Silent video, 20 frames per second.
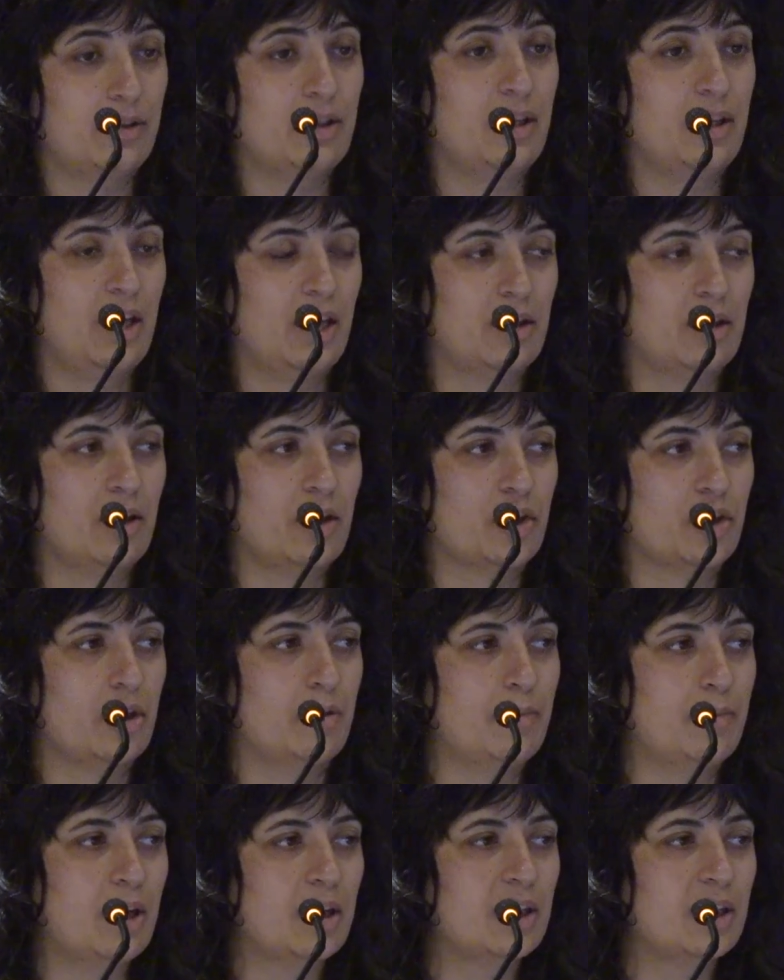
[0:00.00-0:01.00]
in
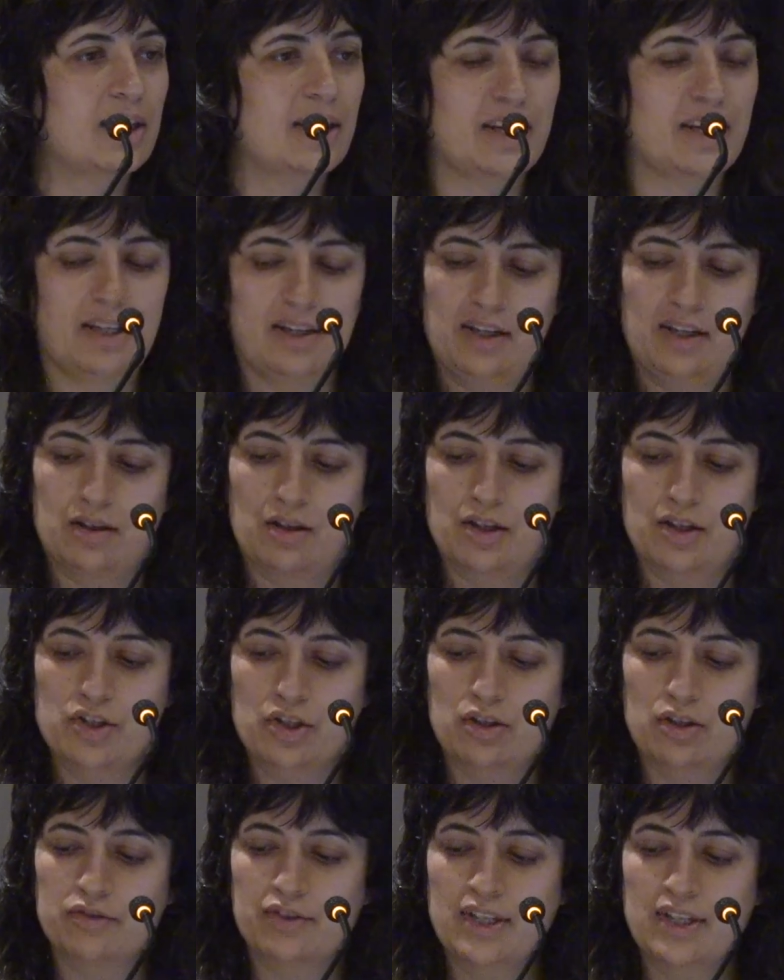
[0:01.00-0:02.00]
ecological modeling and
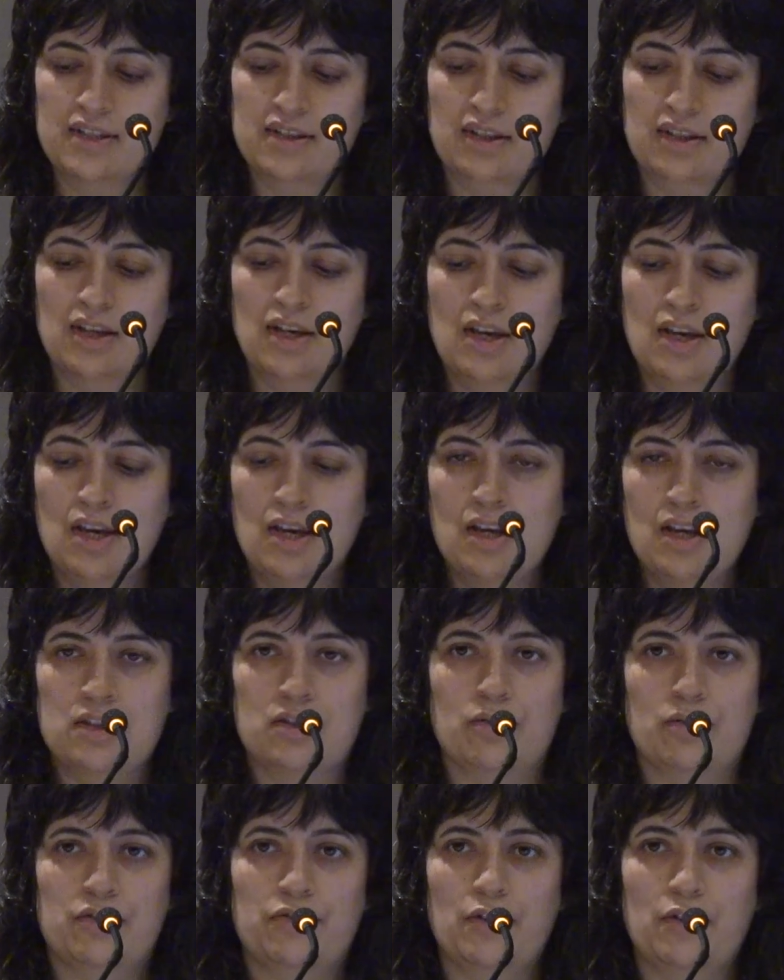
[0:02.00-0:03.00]
ecological risk.
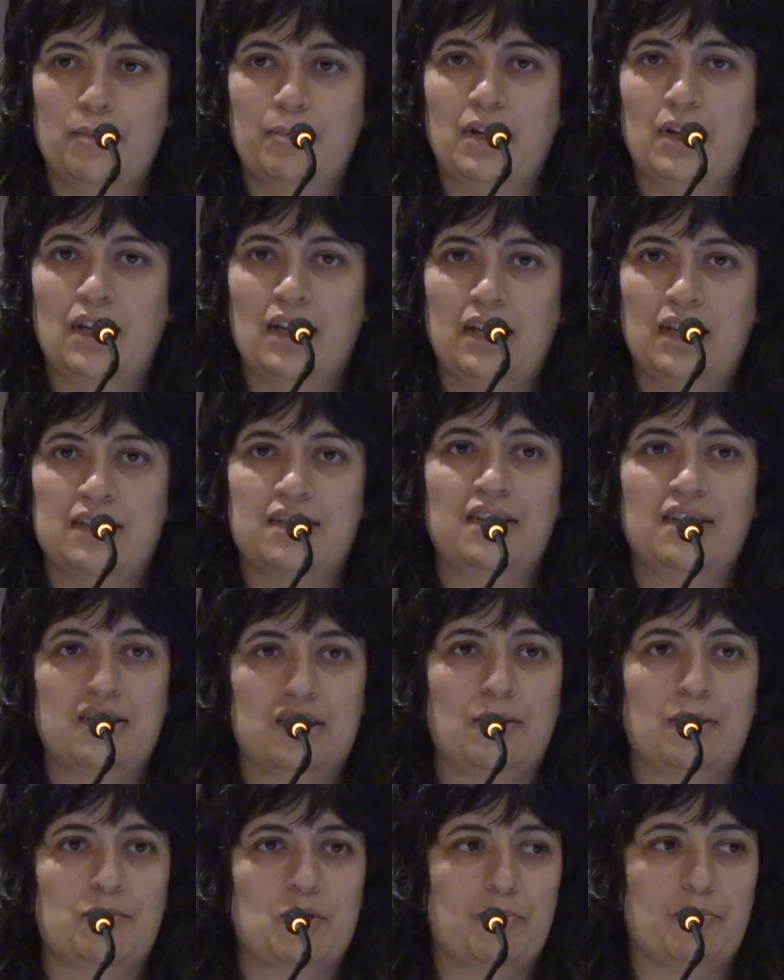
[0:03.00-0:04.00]
So it's from a
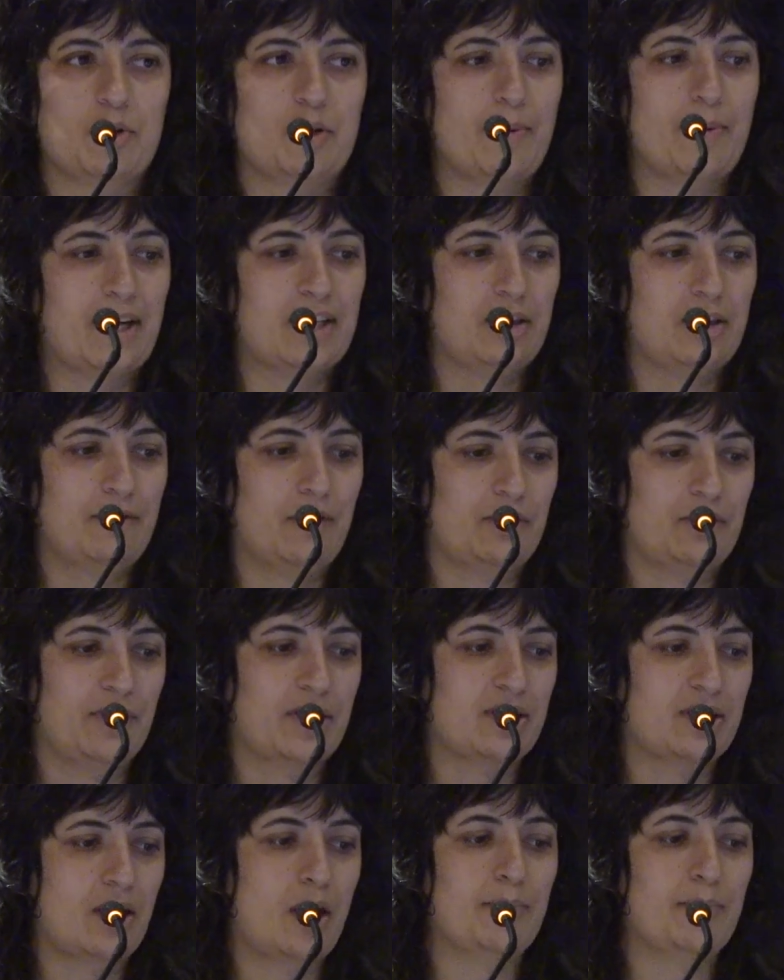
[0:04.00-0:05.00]
systems perspective on
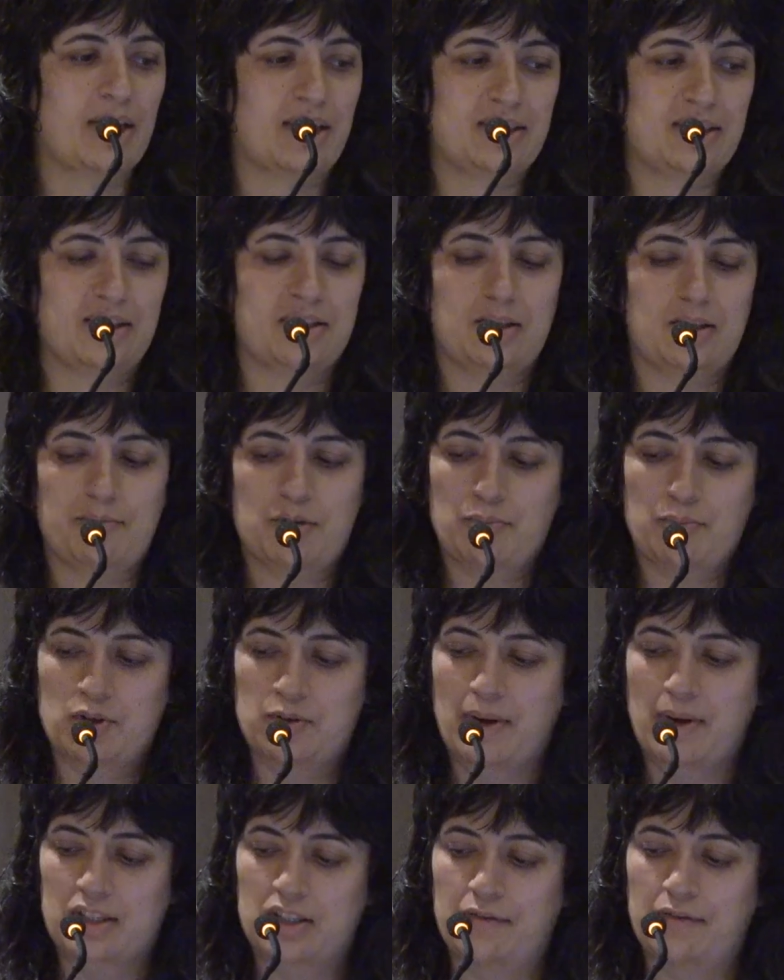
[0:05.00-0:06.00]
risk, complex systems
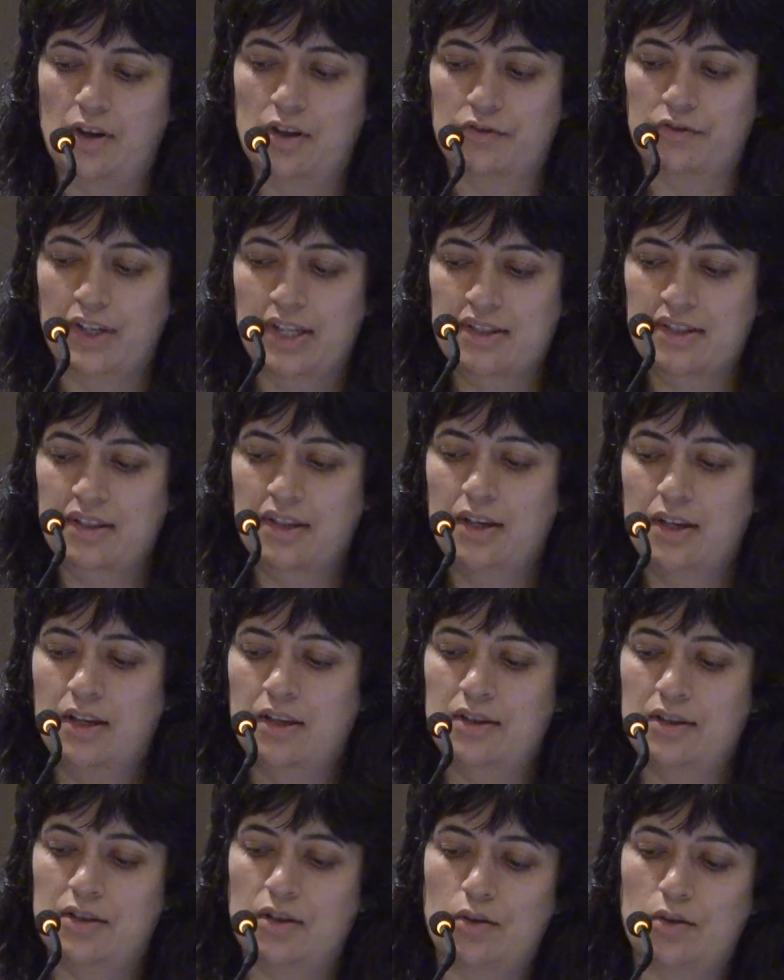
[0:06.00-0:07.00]
perspective on risk.
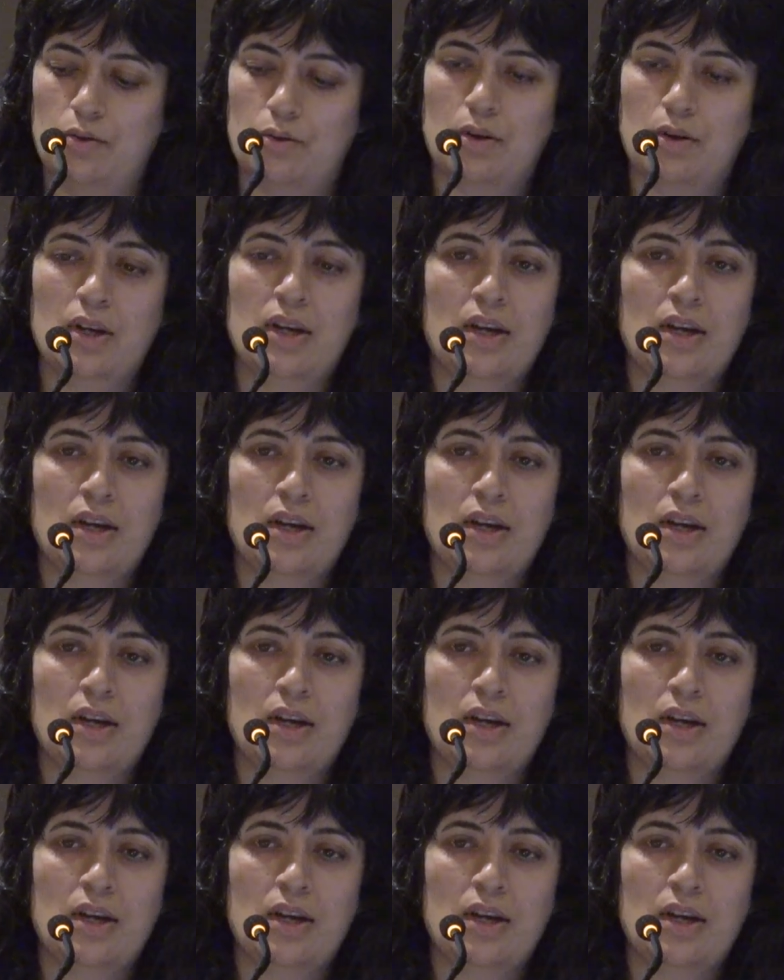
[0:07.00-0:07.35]
So